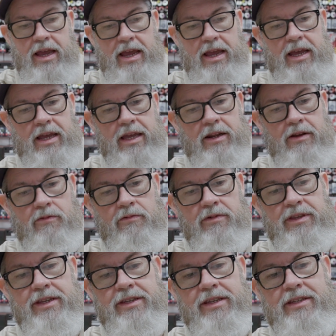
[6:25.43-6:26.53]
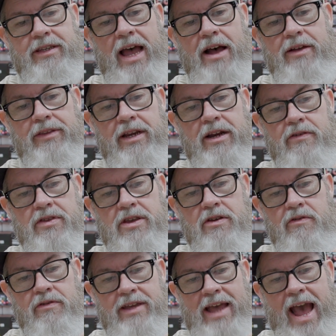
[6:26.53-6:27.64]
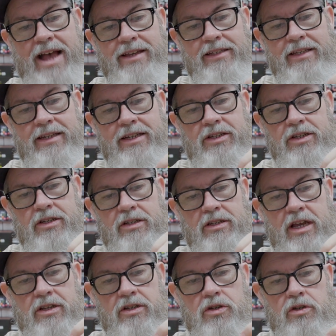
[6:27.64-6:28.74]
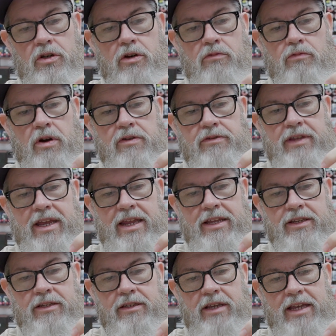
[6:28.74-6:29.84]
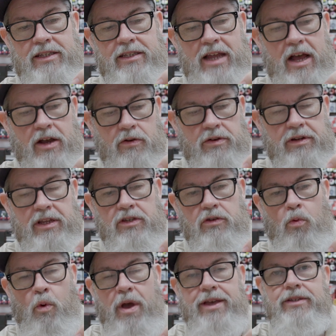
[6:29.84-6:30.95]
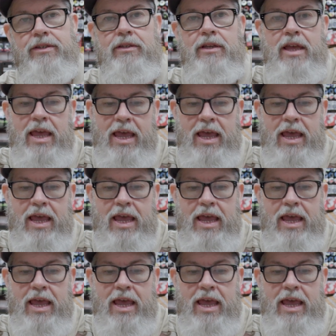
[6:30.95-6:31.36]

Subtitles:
And when this is out there and you go cast it, it's just going to rotate. It's not going to twist.